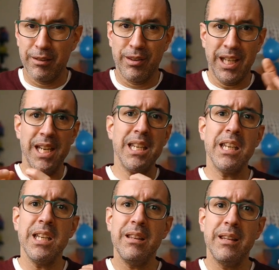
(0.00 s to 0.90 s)

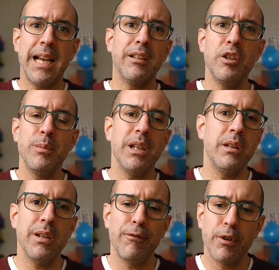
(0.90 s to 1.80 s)
taking that
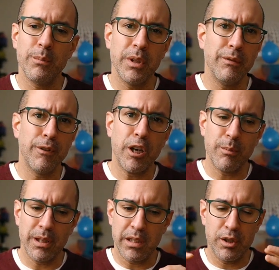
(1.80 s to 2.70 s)
humidity from the
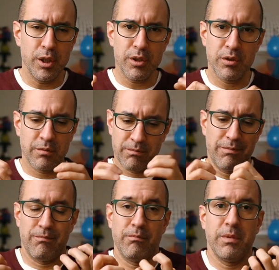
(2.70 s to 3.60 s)
environment and just
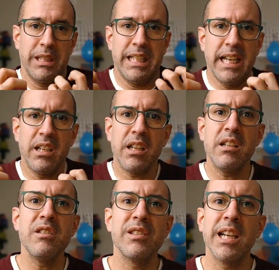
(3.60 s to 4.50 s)
getting it
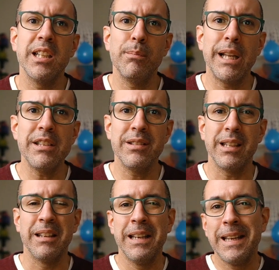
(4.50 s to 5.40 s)
inside the
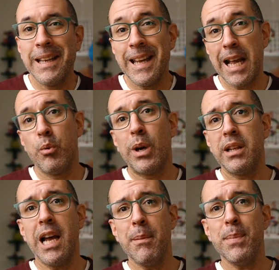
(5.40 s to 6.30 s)
plastic. And
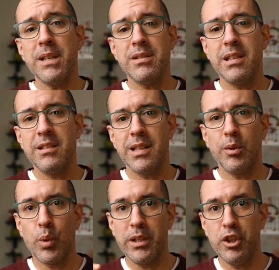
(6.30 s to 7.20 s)
what happens is
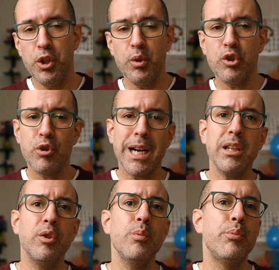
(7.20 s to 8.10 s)
that when you
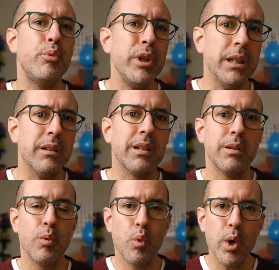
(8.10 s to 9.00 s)
try to print
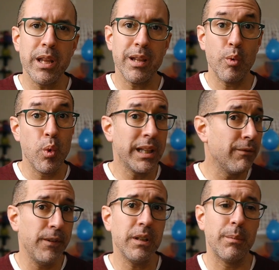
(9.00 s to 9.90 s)
with a wet
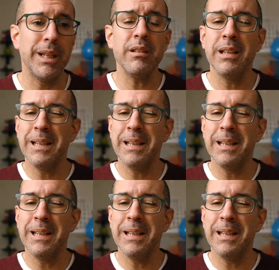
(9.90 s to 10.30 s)
filament,